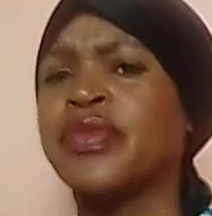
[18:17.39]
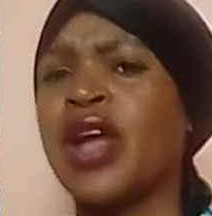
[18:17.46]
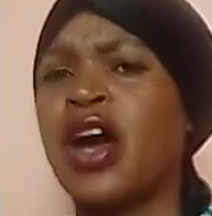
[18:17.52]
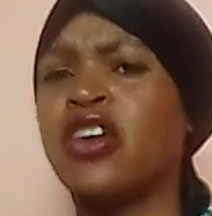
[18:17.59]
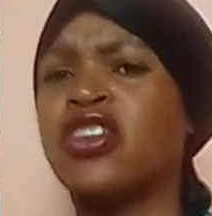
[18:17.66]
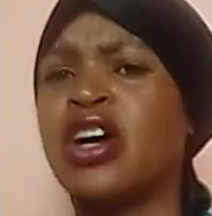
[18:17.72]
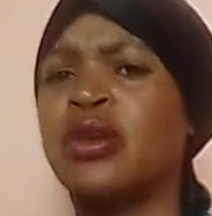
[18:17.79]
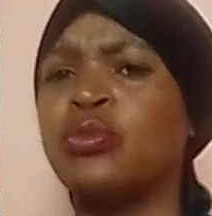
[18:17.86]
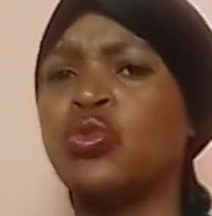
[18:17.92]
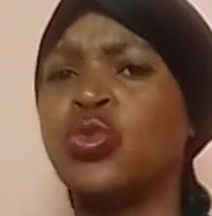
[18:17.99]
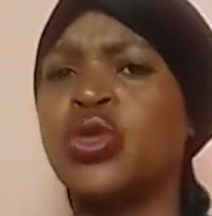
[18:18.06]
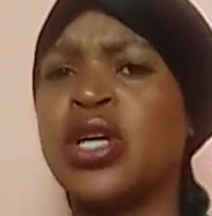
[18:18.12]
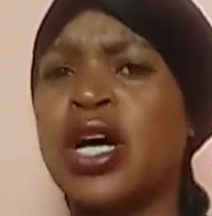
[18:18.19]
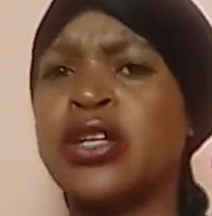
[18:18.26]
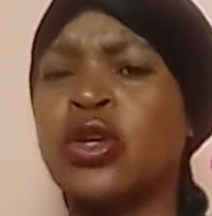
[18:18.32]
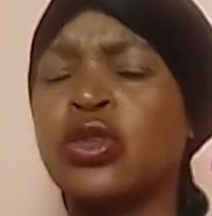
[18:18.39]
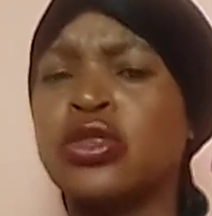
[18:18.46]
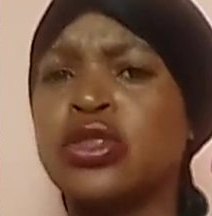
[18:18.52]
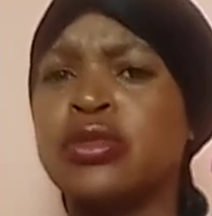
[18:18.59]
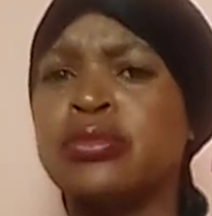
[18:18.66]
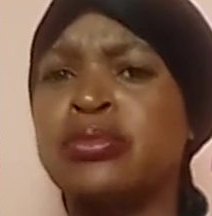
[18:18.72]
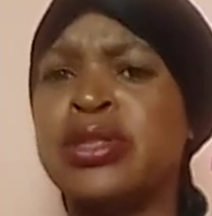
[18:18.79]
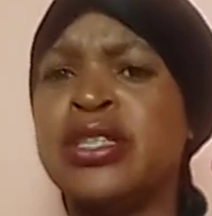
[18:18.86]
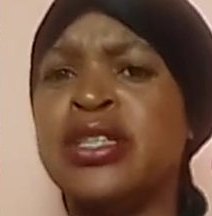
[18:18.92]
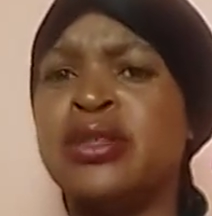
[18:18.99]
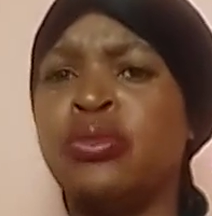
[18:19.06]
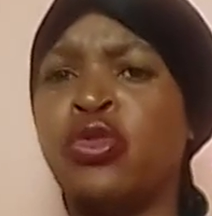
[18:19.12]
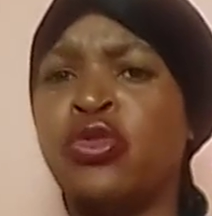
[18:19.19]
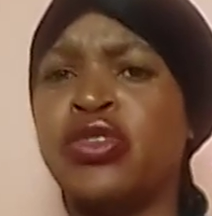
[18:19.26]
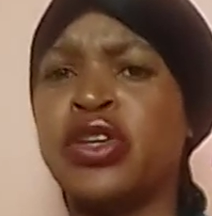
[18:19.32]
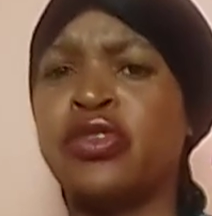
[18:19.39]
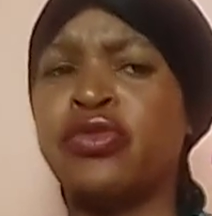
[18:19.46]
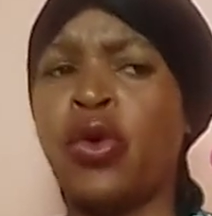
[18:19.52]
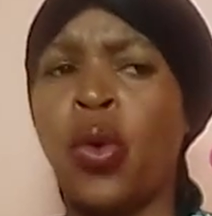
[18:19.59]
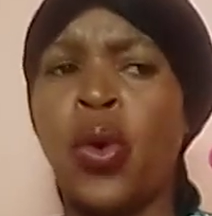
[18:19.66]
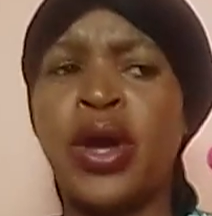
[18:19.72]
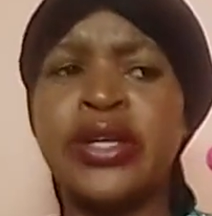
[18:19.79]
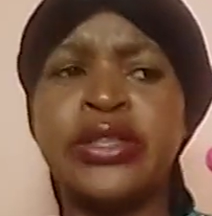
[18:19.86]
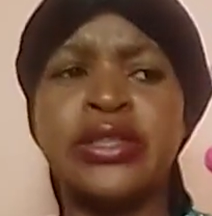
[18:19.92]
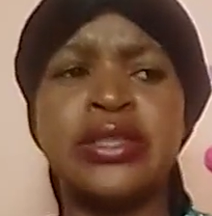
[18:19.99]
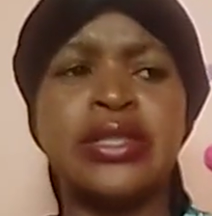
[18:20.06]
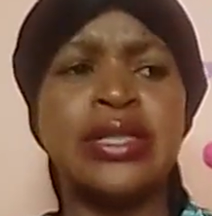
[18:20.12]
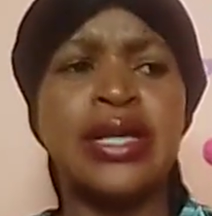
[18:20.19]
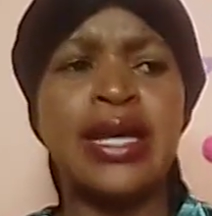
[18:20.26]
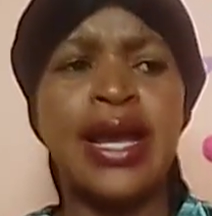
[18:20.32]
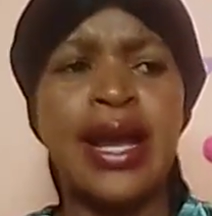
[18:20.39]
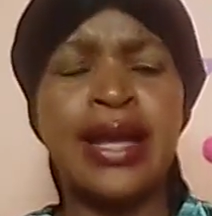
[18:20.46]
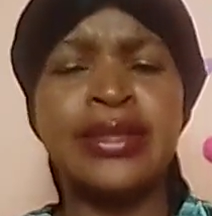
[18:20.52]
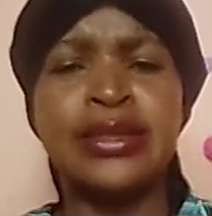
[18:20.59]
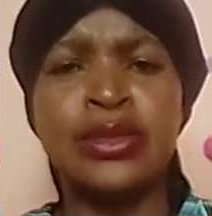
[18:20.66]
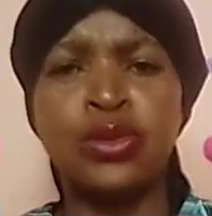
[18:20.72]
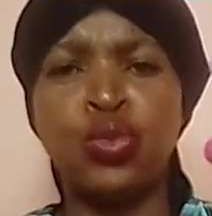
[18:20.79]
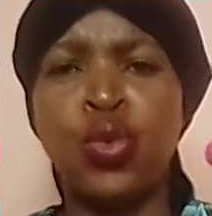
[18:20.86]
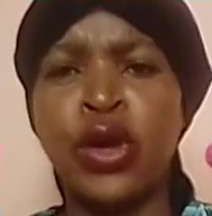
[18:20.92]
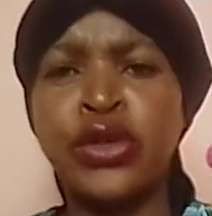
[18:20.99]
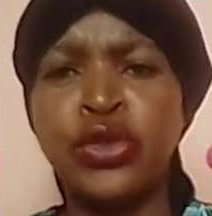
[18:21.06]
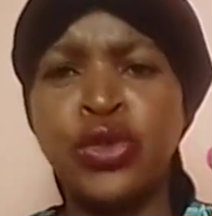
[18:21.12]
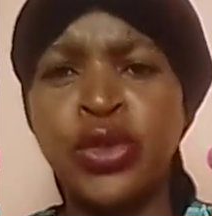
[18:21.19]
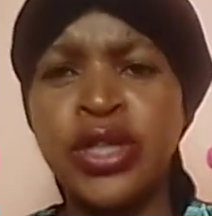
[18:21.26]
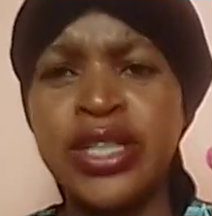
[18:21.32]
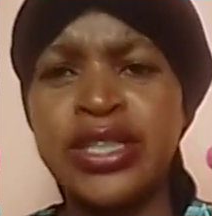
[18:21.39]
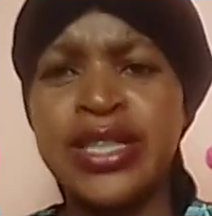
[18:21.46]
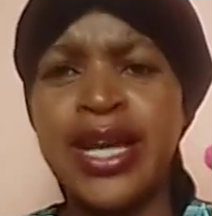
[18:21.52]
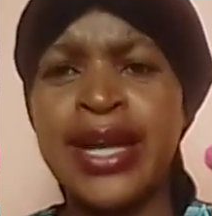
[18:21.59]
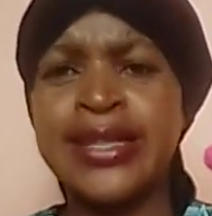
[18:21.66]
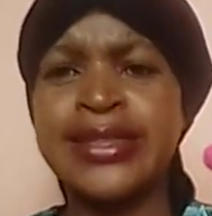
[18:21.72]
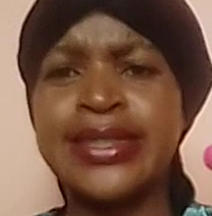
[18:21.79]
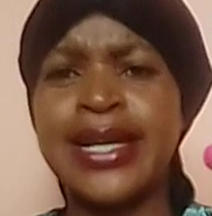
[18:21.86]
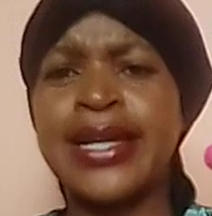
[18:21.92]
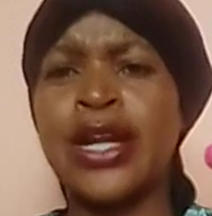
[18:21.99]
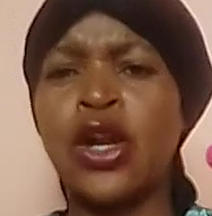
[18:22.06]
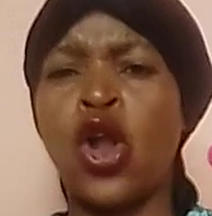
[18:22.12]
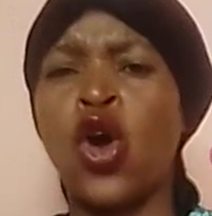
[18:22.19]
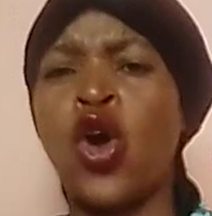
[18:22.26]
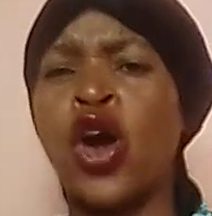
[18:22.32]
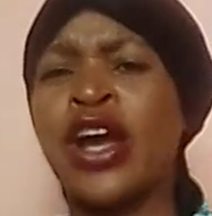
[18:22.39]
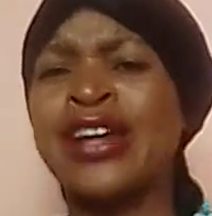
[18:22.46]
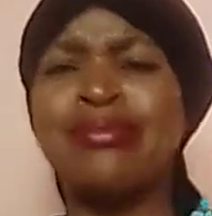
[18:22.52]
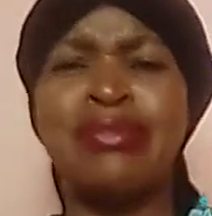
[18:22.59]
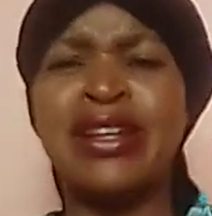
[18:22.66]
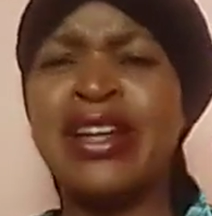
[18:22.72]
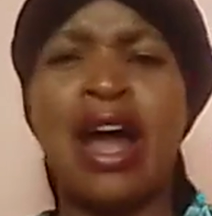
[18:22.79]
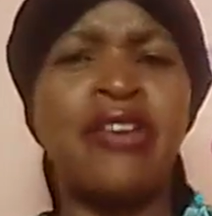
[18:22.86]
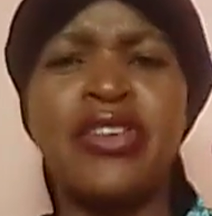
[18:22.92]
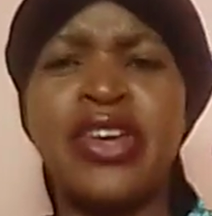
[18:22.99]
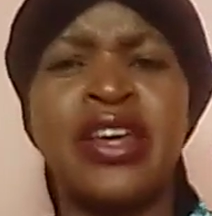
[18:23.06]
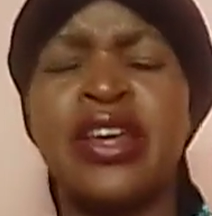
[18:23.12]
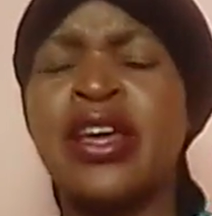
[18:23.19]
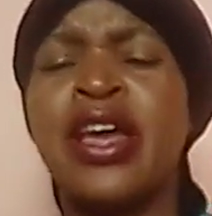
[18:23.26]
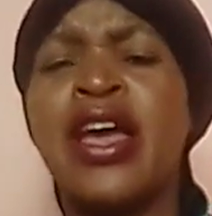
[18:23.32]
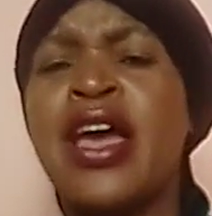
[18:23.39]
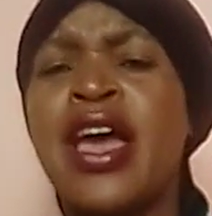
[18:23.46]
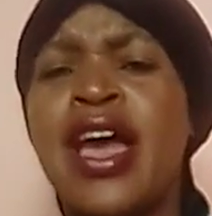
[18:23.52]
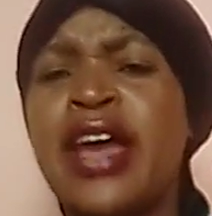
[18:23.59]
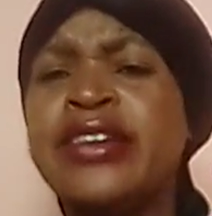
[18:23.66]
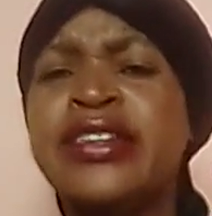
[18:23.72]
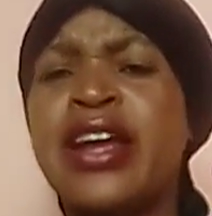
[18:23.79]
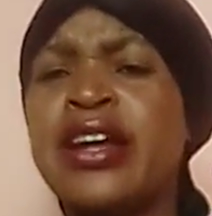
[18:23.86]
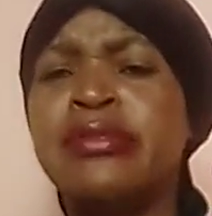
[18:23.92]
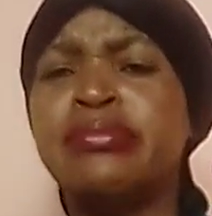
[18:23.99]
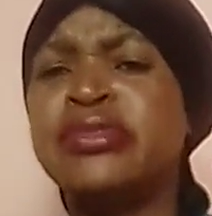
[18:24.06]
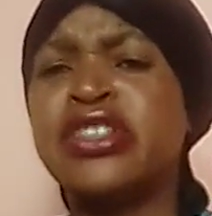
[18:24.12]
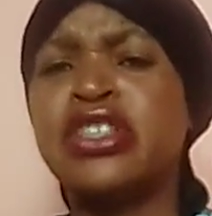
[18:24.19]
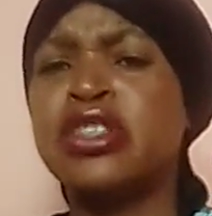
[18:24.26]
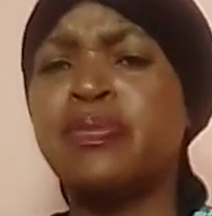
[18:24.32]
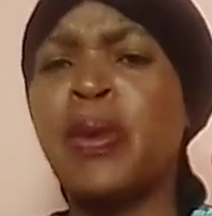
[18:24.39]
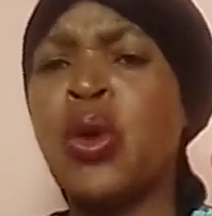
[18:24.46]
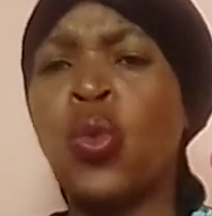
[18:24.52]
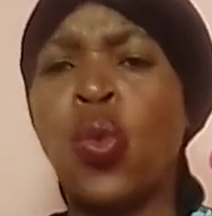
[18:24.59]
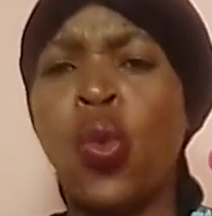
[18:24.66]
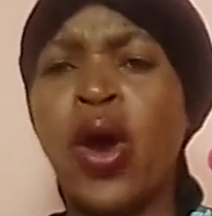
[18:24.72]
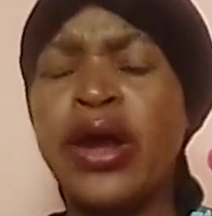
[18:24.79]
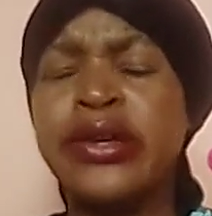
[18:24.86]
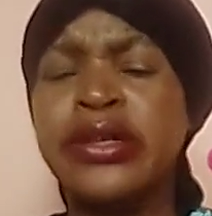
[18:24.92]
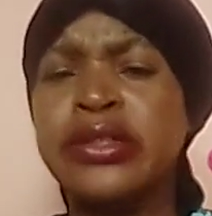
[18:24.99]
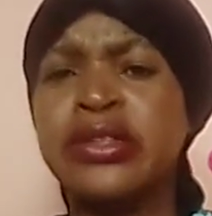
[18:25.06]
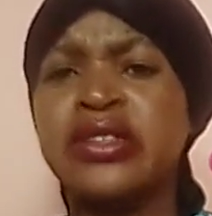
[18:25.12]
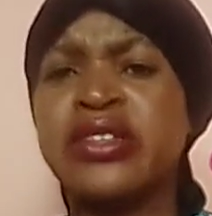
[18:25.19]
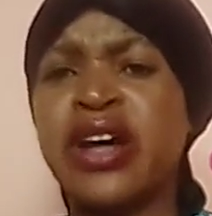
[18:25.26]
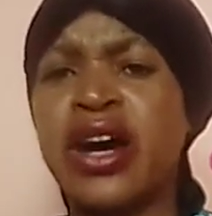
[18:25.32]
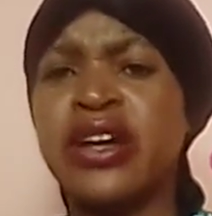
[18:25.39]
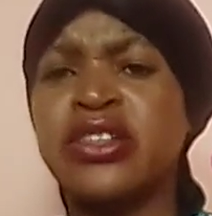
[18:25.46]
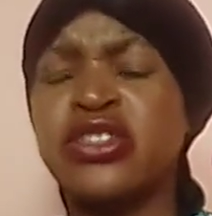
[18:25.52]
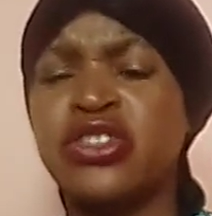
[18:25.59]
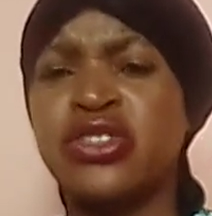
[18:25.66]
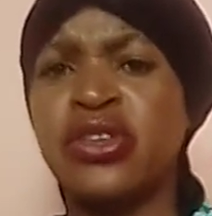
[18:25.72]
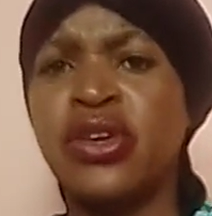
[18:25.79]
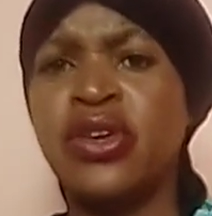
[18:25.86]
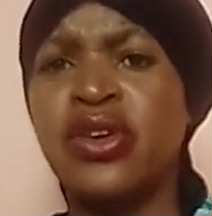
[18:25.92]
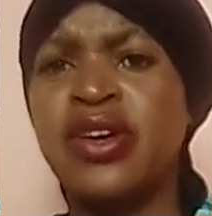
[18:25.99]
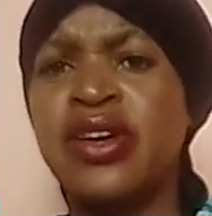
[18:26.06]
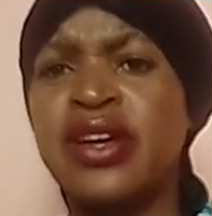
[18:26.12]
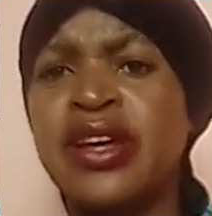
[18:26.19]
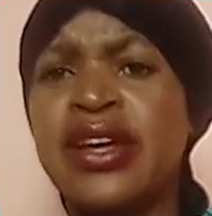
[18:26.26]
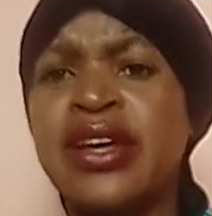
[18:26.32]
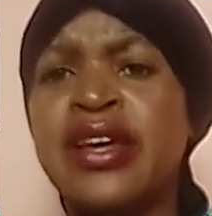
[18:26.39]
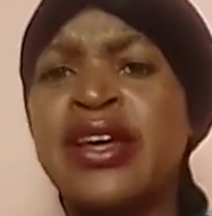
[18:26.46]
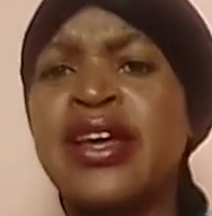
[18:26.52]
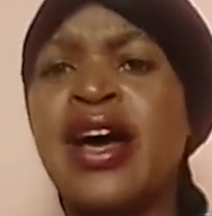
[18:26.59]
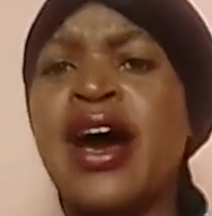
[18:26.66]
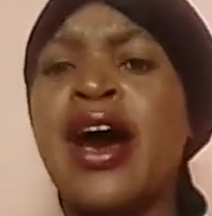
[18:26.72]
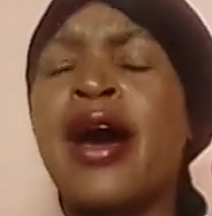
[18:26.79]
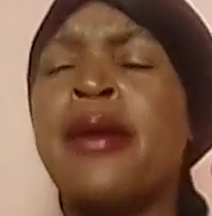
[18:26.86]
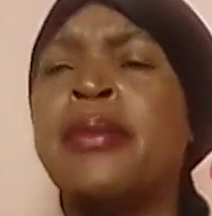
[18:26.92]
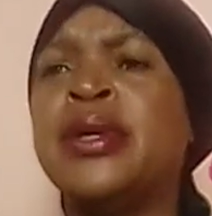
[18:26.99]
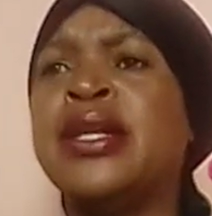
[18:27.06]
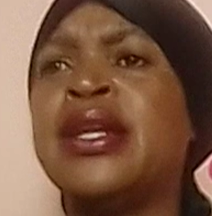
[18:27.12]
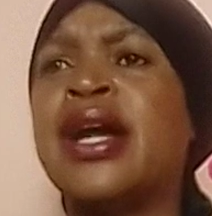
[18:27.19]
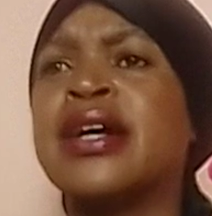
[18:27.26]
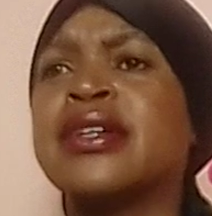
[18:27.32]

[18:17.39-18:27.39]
how come we cannot be moving forward as one unit and get along and be loving and just being one, guys, Yeah, I mean,